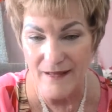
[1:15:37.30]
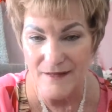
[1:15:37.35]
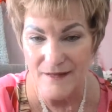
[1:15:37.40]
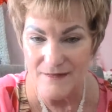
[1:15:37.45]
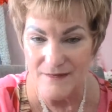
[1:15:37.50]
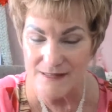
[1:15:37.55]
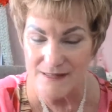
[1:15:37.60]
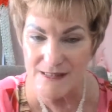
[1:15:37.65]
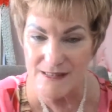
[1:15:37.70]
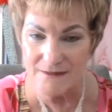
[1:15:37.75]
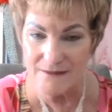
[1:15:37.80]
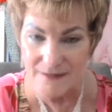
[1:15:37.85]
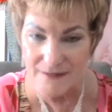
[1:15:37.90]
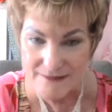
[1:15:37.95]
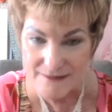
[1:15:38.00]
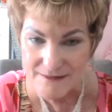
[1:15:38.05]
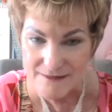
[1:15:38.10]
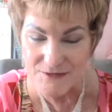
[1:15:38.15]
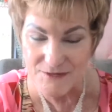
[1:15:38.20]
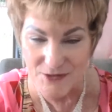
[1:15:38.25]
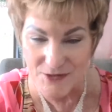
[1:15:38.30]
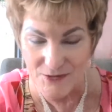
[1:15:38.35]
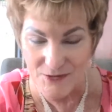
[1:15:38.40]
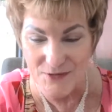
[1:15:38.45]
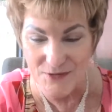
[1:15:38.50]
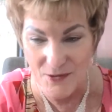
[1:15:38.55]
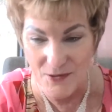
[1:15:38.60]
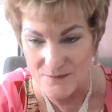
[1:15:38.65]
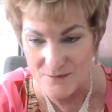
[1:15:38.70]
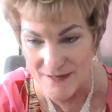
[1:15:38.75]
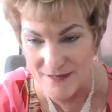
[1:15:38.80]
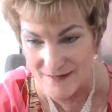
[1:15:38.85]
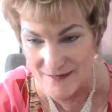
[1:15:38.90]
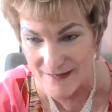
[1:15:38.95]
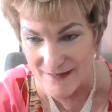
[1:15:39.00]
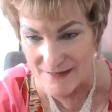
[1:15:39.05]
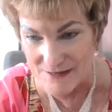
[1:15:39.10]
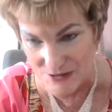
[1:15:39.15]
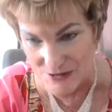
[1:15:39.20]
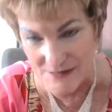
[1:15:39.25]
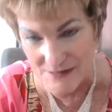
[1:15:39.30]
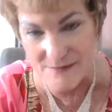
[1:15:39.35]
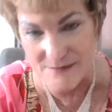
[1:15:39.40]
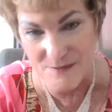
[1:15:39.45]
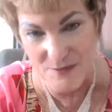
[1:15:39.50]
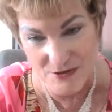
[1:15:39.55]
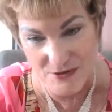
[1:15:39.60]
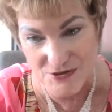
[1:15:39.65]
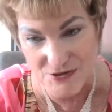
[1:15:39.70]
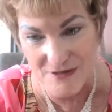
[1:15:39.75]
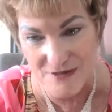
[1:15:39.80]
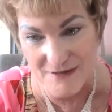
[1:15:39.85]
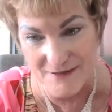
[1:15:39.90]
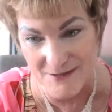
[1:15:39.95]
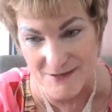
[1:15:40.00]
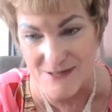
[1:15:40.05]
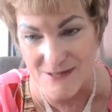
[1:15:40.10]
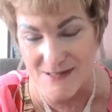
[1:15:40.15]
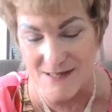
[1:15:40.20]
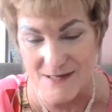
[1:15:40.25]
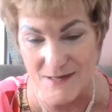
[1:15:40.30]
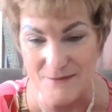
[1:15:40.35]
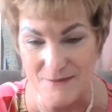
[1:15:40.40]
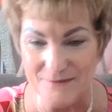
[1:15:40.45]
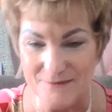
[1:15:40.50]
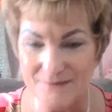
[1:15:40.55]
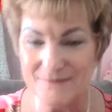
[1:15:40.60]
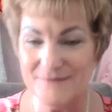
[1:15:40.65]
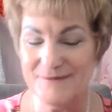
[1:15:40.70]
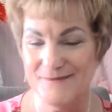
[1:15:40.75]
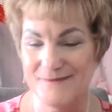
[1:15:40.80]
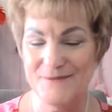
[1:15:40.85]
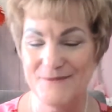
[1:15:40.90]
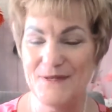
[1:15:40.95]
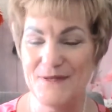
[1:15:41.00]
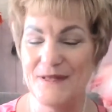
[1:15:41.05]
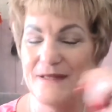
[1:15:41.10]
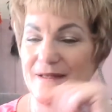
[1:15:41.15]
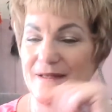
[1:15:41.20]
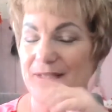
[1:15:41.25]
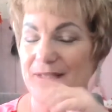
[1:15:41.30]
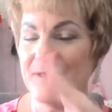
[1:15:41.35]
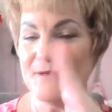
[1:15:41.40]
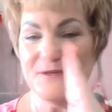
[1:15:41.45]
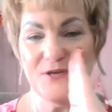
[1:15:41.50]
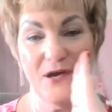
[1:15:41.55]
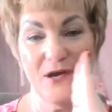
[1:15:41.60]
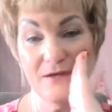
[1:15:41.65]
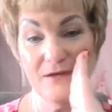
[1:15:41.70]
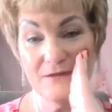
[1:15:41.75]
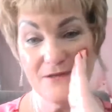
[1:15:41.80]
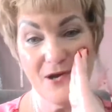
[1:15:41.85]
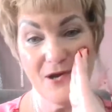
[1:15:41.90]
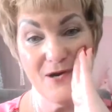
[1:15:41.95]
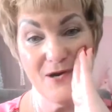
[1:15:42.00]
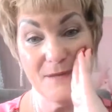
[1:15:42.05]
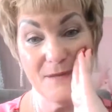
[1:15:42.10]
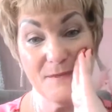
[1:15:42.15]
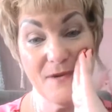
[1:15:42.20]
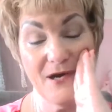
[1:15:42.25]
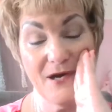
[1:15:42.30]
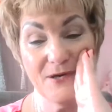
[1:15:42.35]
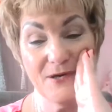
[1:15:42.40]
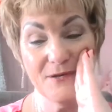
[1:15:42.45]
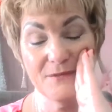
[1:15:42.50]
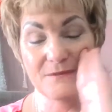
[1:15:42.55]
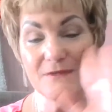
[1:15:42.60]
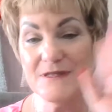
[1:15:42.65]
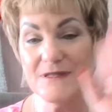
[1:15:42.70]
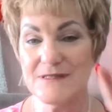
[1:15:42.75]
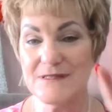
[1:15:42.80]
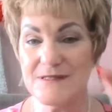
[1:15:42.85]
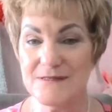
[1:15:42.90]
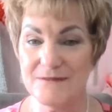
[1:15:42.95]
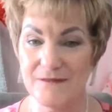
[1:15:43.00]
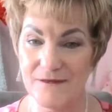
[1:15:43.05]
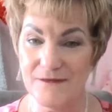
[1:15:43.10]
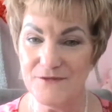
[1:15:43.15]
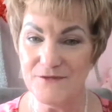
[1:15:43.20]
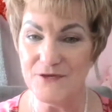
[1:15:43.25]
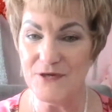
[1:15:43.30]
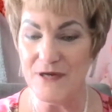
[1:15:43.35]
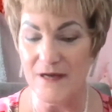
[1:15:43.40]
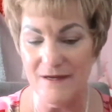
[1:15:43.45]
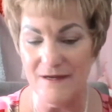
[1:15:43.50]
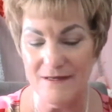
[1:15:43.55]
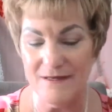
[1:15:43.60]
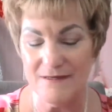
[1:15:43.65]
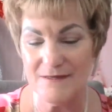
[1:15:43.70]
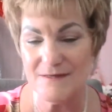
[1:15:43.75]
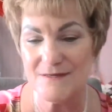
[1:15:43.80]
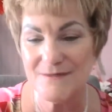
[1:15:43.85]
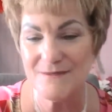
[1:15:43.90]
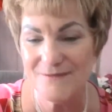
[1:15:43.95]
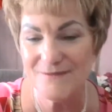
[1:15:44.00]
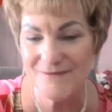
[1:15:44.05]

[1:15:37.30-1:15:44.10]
They said, listen to her. Don't be late. She's a pushy little something. Y'all know I'm harmless. Love you guys.